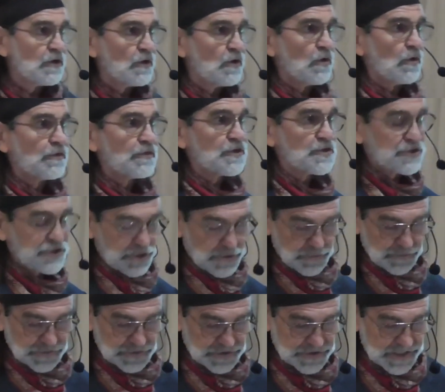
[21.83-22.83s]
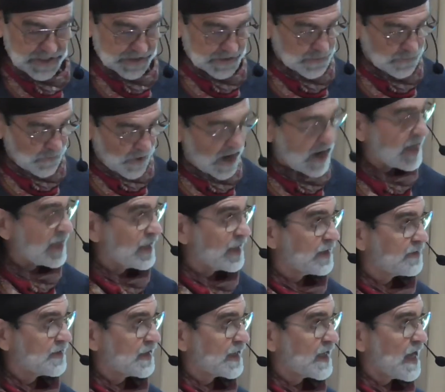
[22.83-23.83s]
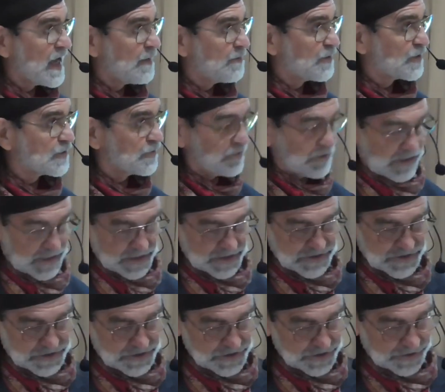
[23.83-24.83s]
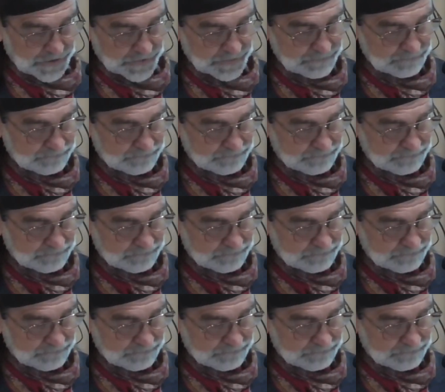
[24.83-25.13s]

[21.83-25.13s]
on the June 6 riot at the Capitol last year.